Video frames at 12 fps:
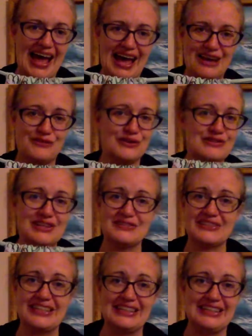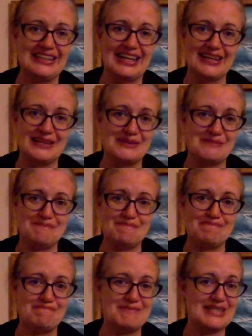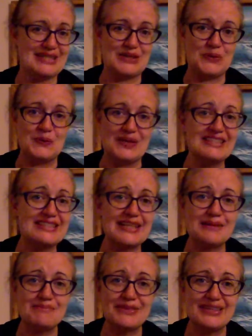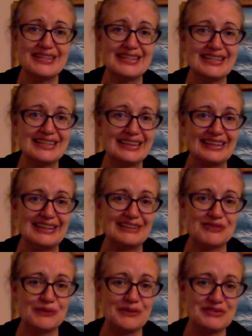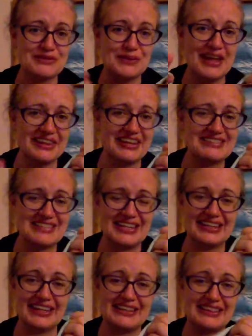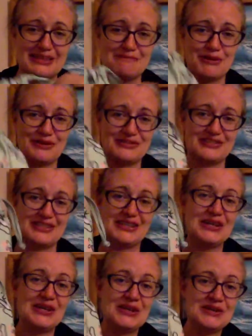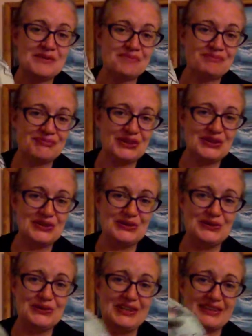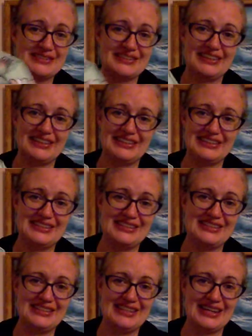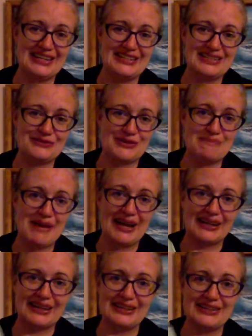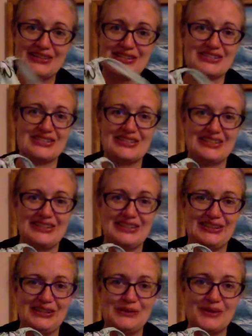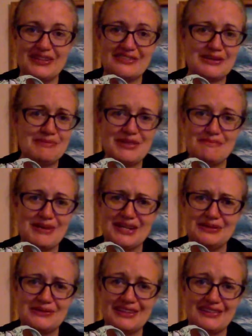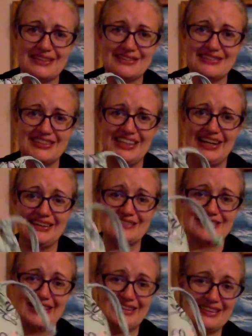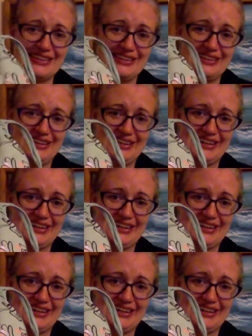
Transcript: At first I was like, did I win something? Like, every once in a while they say, like, the person who gets, like, a different package, like, you won something, but I don't think that's the case. I think